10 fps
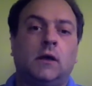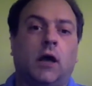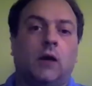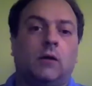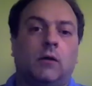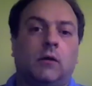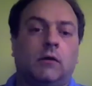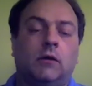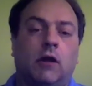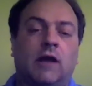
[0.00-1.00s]
Uh,
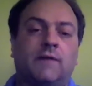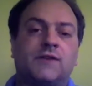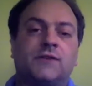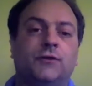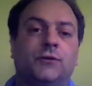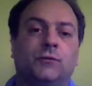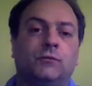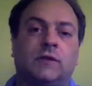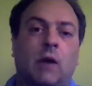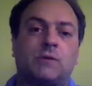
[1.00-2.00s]
you know, a lot of us knew
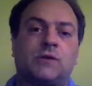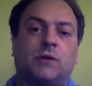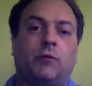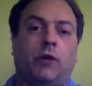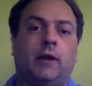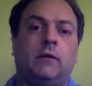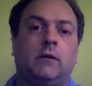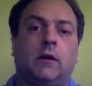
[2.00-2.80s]
that was their plan.